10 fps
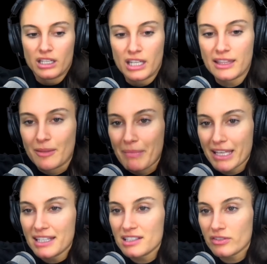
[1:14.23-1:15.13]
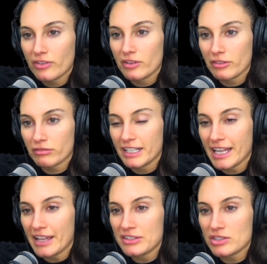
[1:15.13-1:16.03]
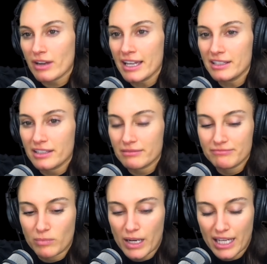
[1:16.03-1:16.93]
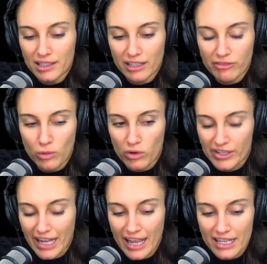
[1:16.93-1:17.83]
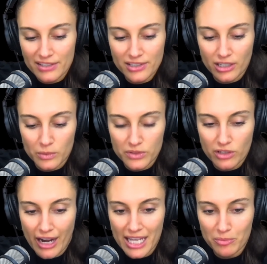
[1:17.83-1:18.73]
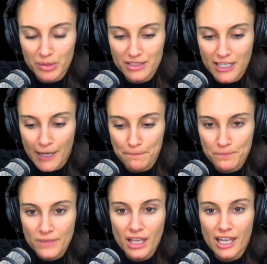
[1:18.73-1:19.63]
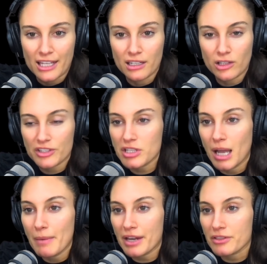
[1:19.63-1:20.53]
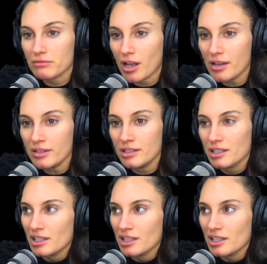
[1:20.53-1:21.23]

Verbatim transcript: hit the meetings for three days straight. You had like four a day, so it was great. But um, and a lot of time out on the road,